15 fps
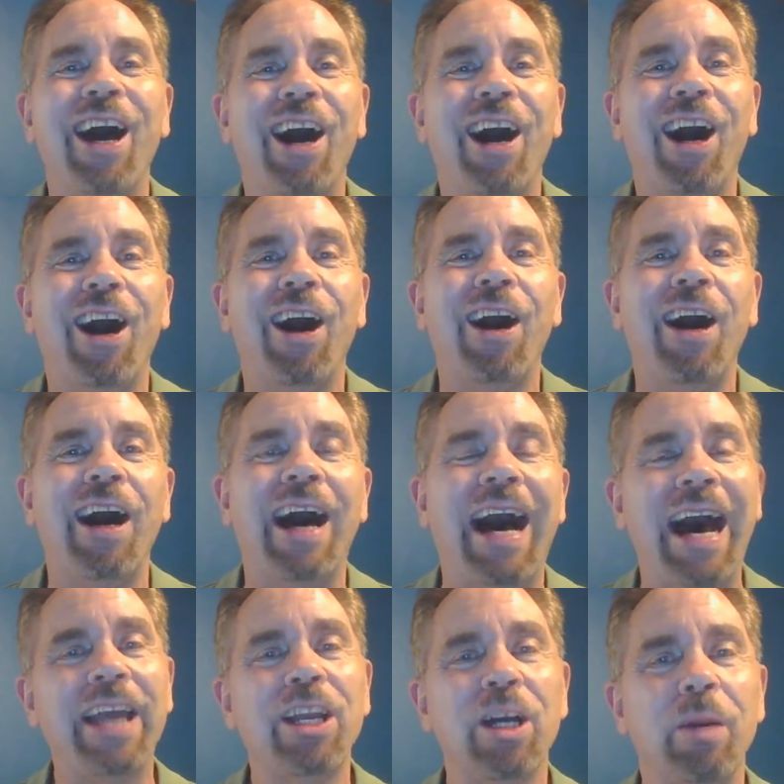
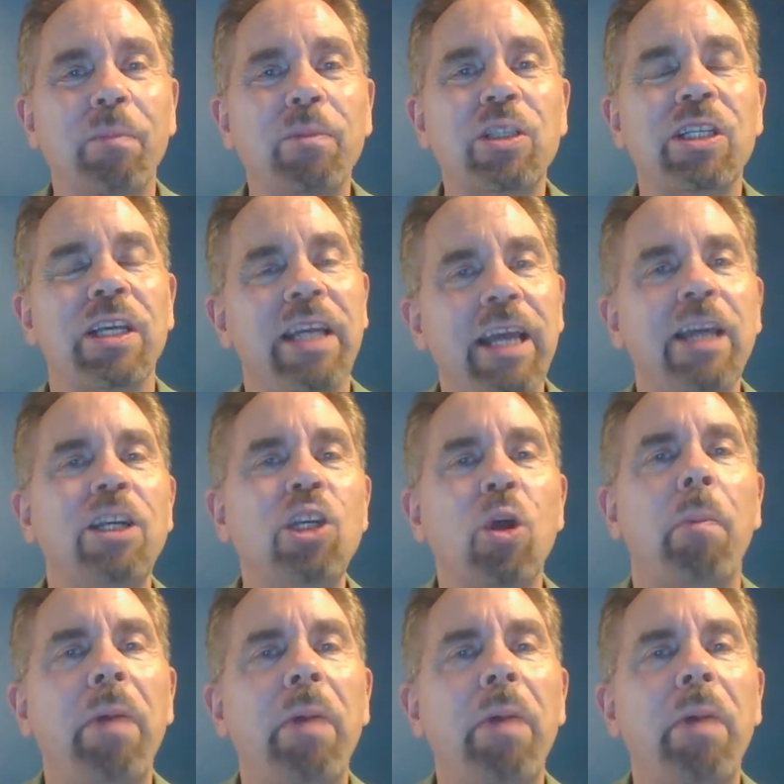items in your